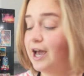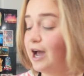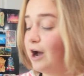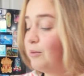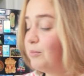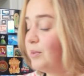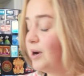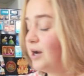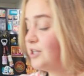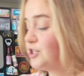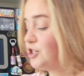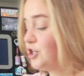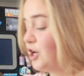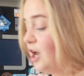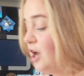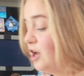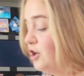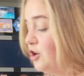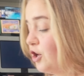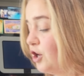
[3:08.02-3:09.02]
how much
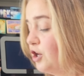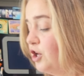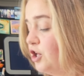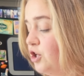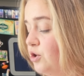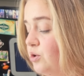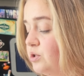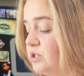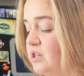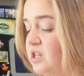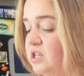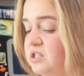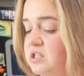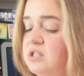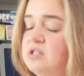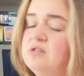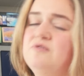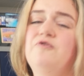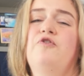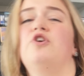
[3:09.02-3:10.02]
you're gonna use, and this
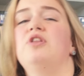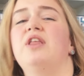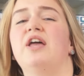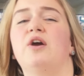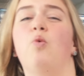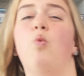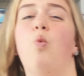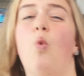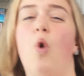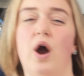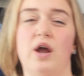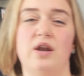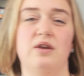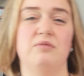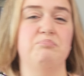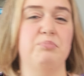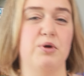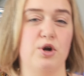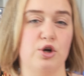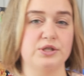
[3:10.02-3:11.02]
is for like
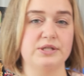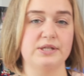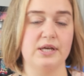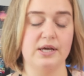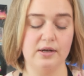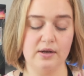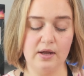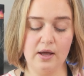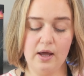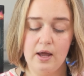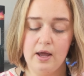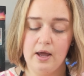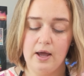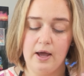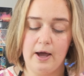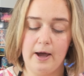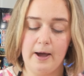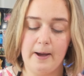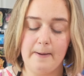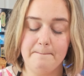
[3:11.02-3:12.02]
one person.
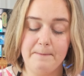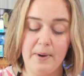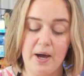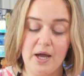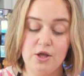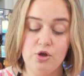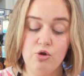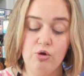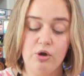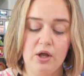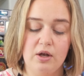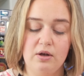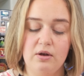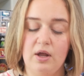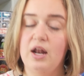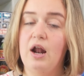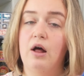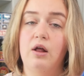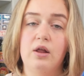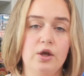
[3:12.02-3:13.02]
But you can,
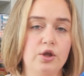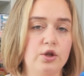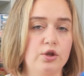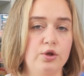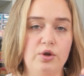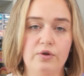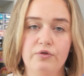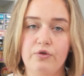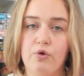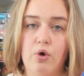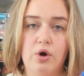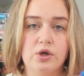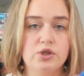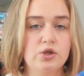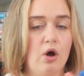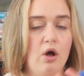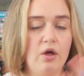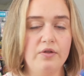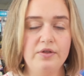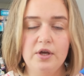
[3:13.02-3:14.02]
and I'll include, of course,
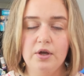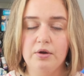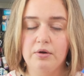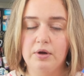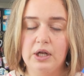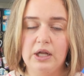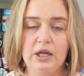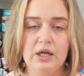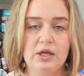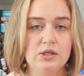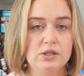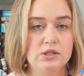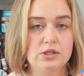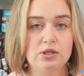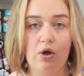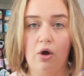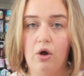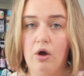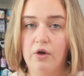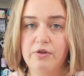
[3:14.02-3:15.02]
all the
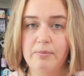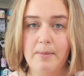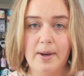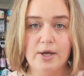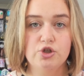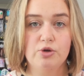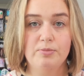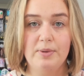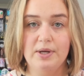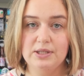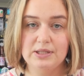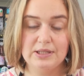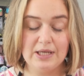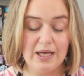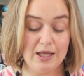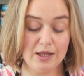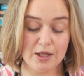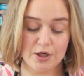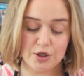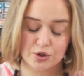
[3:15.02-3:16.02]
ingredients, all the measurements in the